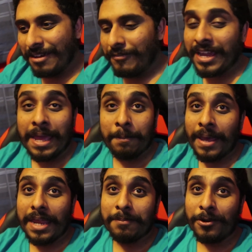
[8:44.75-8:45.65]
We're getting
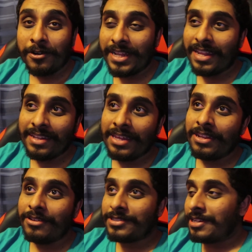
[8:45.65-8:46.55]
paid more on that day,
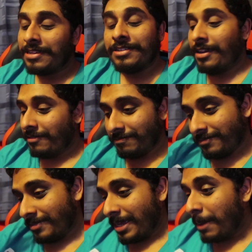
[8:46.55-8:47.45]
though, so, you know,
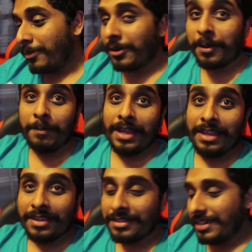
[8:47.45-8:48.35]
I'm not complaining.